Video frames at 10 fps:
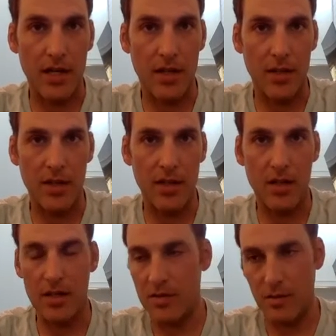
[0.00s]
I mean,
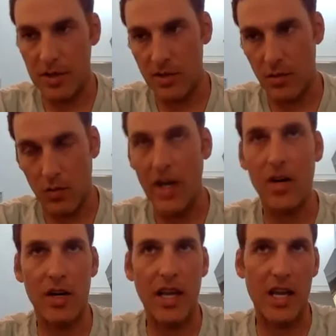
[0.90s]
it's a rare
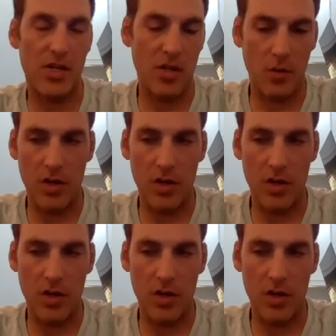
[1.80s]
occasion where